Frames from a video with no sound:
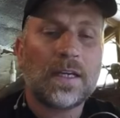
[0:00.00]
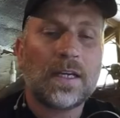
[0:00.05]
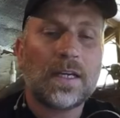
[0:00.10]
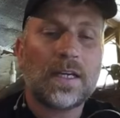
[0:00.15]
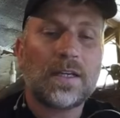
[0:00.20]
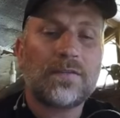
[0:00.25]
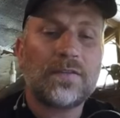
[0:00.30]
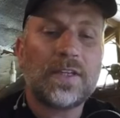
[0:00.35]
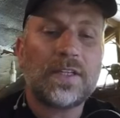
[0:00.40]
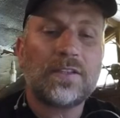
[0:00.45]

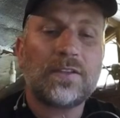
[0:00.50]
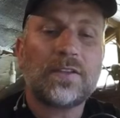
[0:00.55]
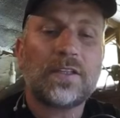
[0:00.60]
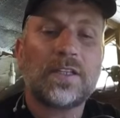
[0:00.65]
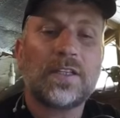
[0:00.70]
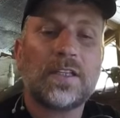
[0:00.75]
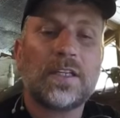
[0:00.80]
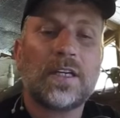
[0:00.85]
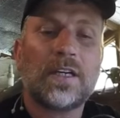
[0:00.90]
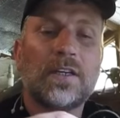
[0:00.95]
and then you're
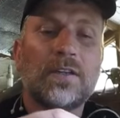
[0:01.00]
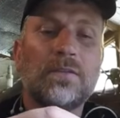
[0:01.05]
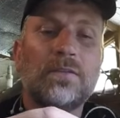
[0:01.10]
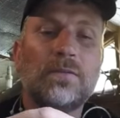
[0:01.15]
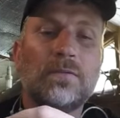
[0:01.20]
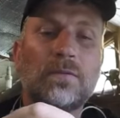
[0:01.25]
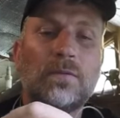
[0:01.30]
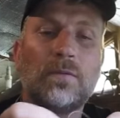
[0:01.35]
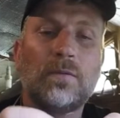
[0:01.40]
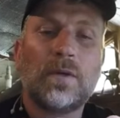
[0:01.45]
going to go
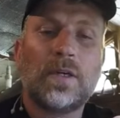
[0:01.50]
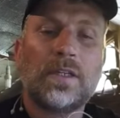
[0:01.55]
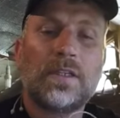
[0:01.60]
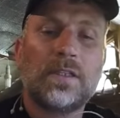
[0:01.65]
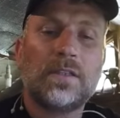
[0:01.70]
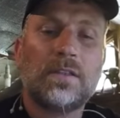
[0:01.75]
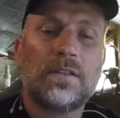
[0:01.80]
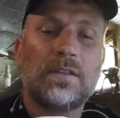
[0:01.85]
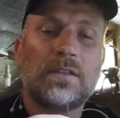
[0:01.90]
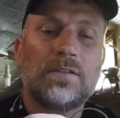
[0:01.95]

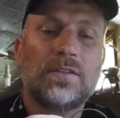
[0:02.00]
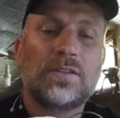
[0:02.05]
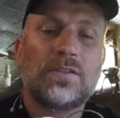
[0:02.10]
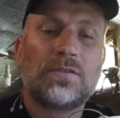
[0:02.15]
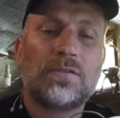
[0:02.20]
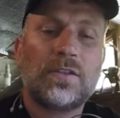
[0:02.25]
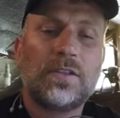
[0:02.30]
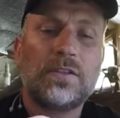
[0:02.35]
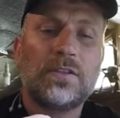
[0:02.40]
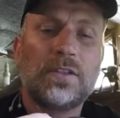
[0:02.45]
once
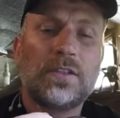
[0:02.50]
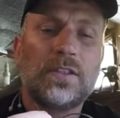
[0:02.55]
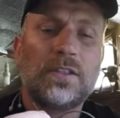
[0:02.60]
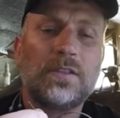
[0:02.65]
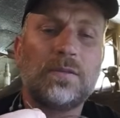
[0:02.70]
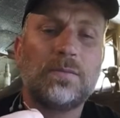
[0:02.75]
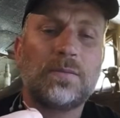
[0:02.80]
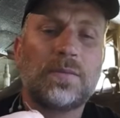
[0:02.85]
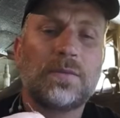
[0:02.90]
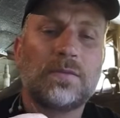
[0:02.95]
through the
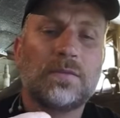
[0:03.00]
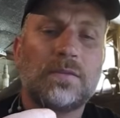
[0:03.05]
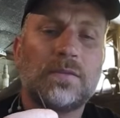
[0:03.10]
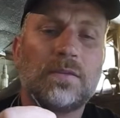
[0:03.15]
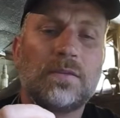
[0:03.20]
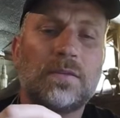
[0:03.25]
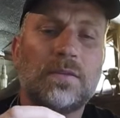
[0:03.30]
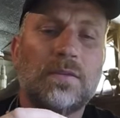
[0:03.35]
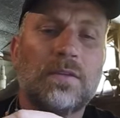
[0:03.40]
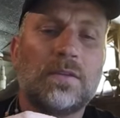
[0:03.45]
loop,
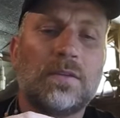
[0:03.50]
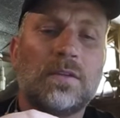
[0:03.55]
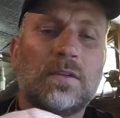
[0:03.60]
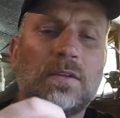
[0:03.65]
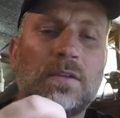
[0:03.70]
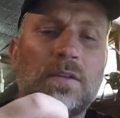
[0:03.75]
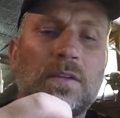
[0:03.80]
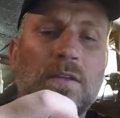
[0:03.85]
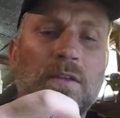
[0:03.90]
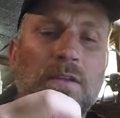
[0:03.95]

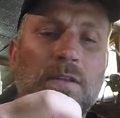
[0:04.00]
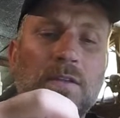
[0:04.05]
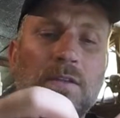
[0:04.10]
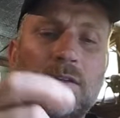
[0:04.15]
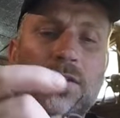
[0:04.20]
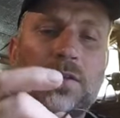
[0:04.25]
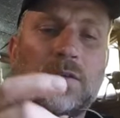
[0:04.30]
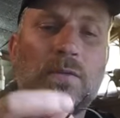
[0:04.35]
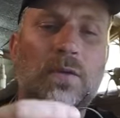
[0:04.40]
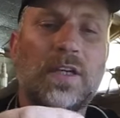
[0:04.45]

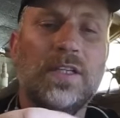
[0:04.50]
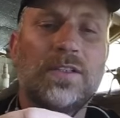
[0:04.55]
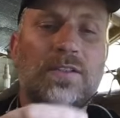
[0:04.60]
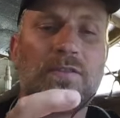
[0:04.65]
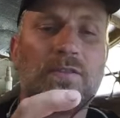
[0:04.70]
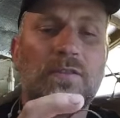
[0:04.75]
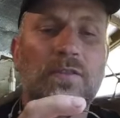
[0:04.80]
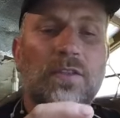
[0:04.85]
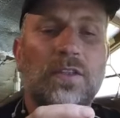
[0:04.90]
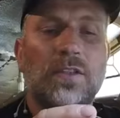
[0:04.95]
twice
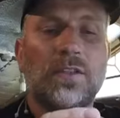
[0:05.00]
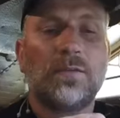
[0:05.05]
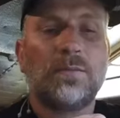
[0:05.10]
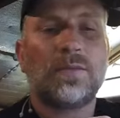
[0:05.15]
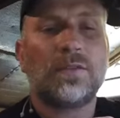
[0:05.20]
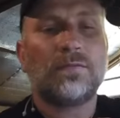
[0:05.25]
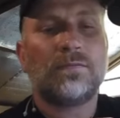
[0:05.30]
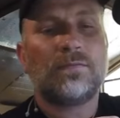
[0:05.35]
through the loop.